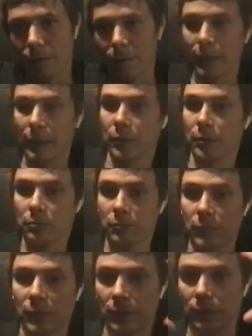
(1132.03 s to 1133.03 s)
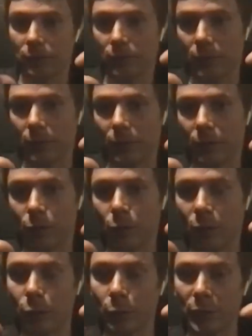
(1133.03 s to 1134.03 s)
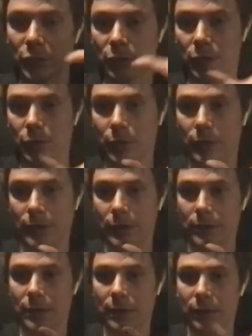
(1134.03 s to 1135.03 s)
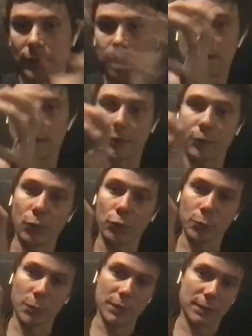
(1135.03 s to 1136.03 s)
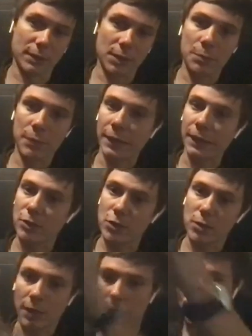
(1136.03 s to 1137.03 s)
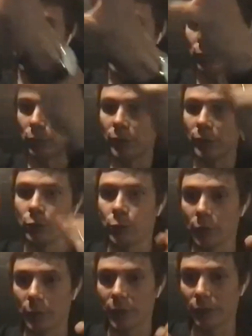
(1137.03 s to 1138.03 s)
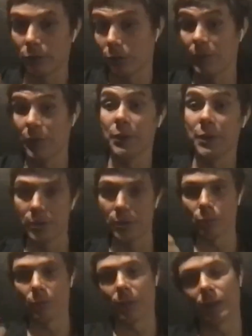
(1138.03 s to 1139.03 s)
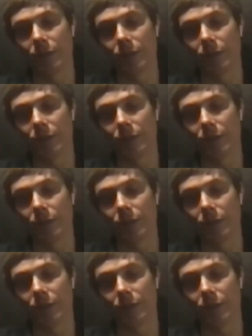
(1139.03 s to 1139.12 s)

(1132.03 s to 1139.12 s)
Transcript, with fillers: and what we make sure is that it gets automatically packaged and you can run in Airbyte. So it's very easy to test,